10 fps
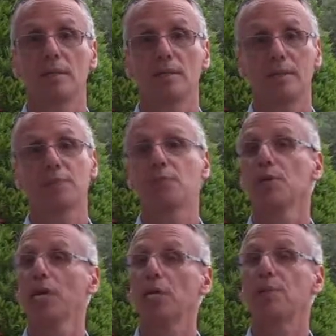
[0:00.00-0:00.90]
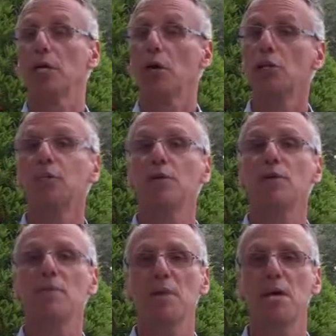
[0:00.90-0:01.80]
Let's put it that way, on
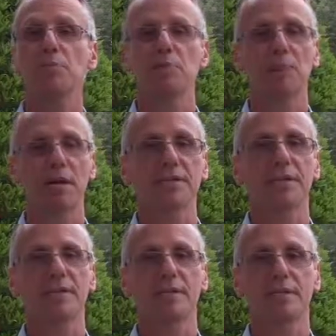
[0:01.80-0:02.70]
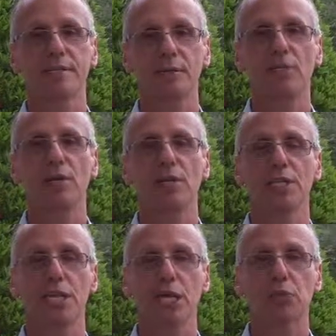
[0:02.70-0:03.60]
different management practices,
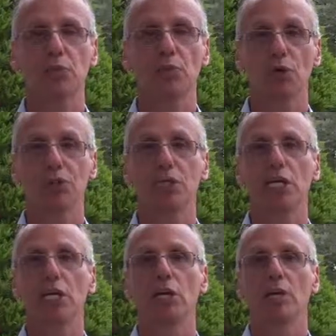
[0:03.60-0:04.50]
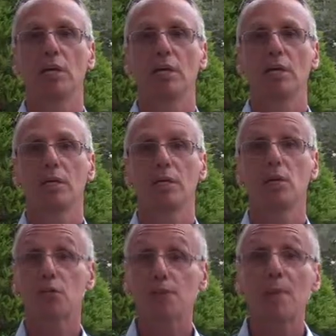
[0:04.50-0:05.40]
different than what
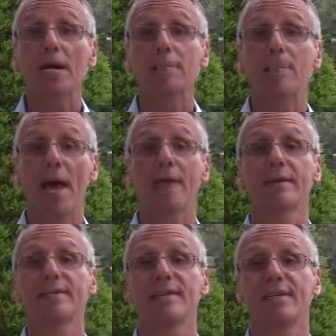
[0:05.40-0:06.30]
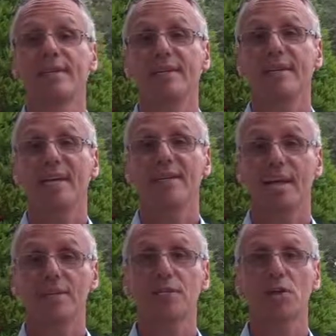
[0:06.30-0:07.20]
you expect banks and
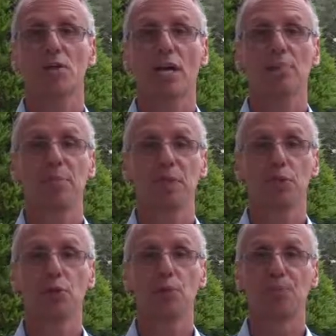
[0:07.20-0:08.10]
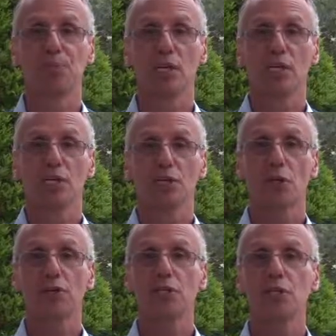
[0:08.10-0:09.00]
gas and oil companies to do.
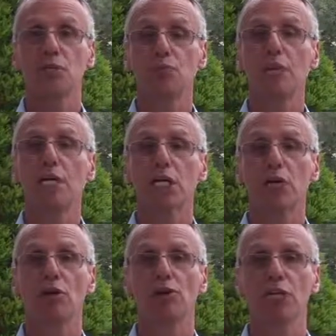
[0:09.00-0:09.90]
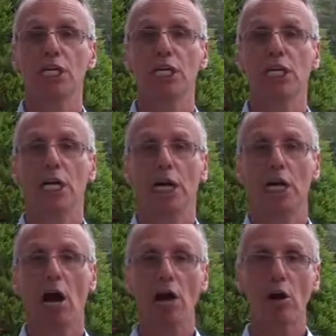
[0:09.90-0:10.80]
So this is really encouraging.
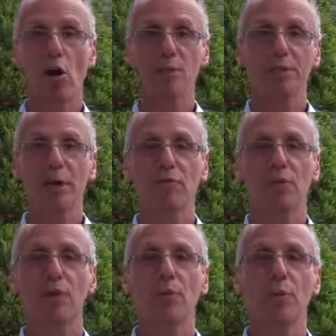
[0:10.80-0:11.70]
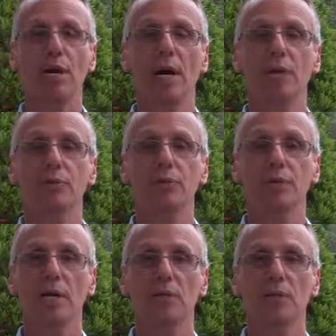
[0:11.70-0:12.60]
I hope that I find a way how to
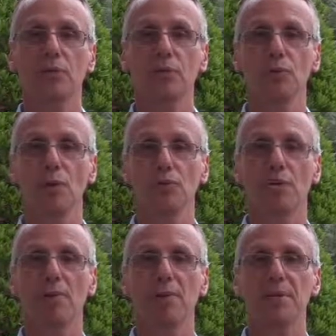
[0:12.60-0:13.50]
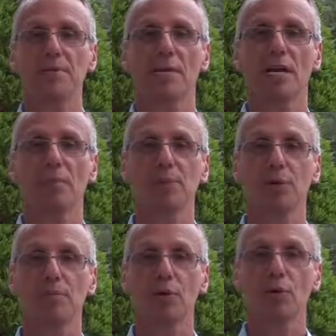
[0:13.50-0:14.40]
get into those companies and help
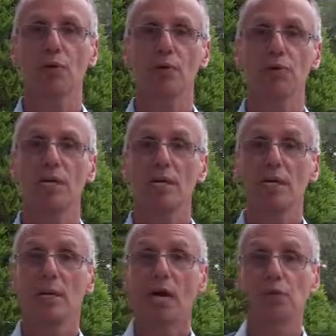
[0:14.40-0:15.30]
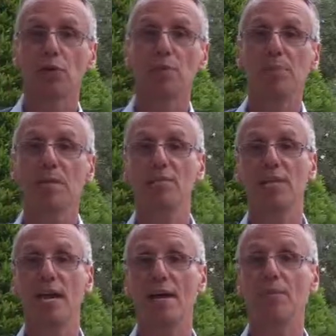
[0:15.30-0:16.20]
them, because I truly believe
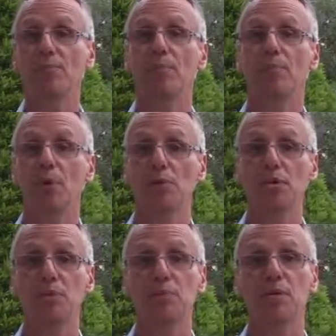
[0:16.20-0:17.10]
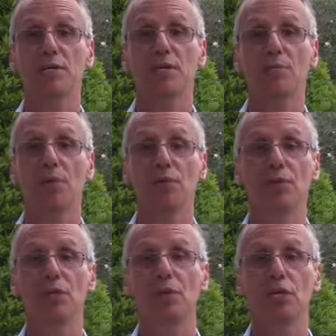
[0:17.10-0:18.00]
that I have both experience and both
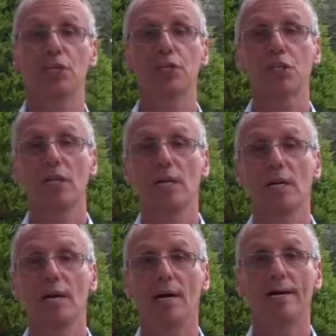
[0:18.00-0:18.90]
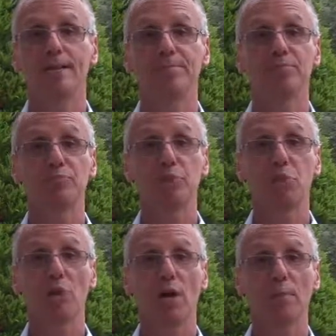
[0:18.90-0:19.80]
the knowledge
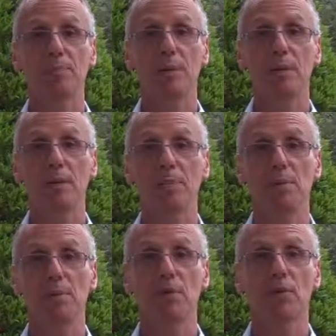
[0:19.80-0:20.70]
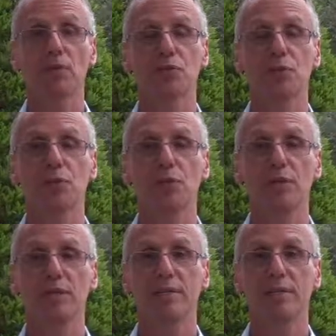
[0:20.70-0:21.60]
to help people that wants to do
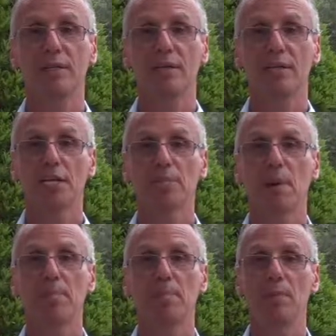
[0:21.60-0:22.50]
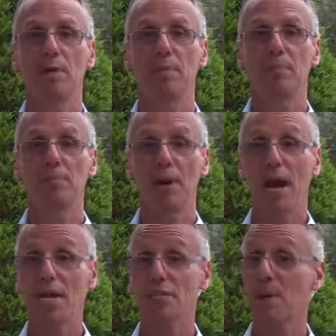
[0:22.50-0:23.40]
it. That's my,
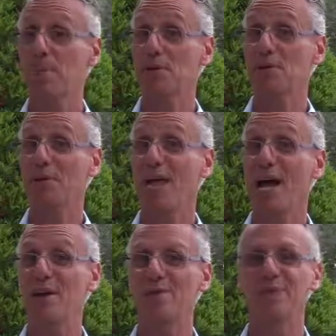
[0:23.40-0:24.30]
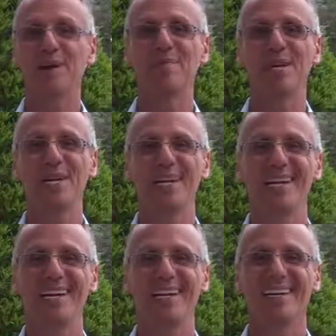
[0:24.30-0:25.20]
A, it's my passion in life, and B,
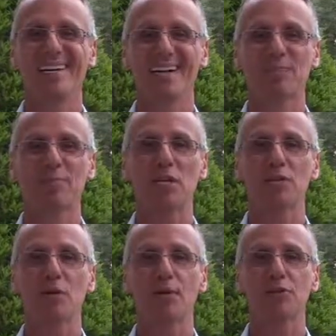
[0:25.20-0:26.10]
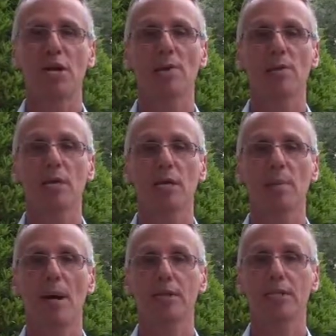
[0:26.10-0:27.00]
I spend so much time learning
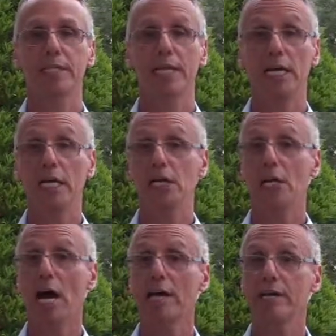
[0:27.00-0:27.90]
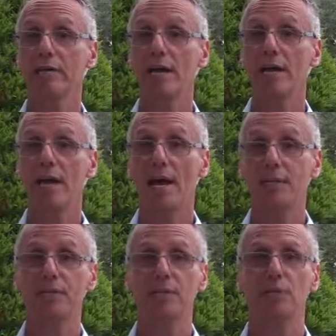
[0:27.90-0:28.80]
about it, and I
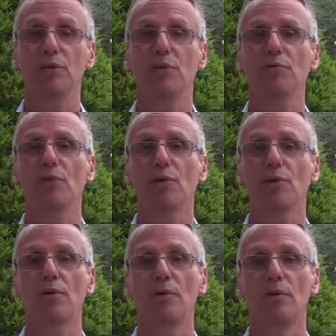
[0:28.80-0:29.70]
execute it for